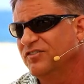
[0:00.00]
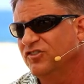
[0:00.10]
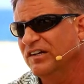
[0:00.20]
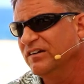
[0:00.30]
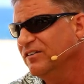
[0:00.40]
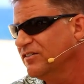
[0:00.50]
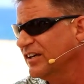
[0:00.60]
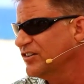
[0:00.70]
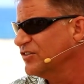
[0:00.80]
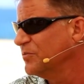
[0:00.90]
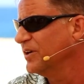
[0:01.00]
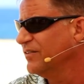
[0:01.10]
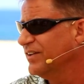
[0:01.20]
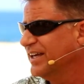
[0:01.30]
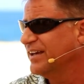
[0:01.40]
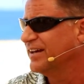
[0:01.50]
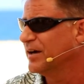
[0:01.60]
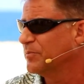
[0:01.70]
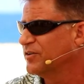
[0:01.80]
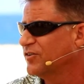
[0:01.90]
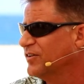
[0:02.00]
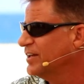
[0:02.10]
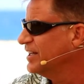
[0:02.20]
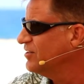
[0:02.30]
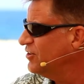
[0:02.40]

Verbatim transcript: and share your testimony if you get an opportunity.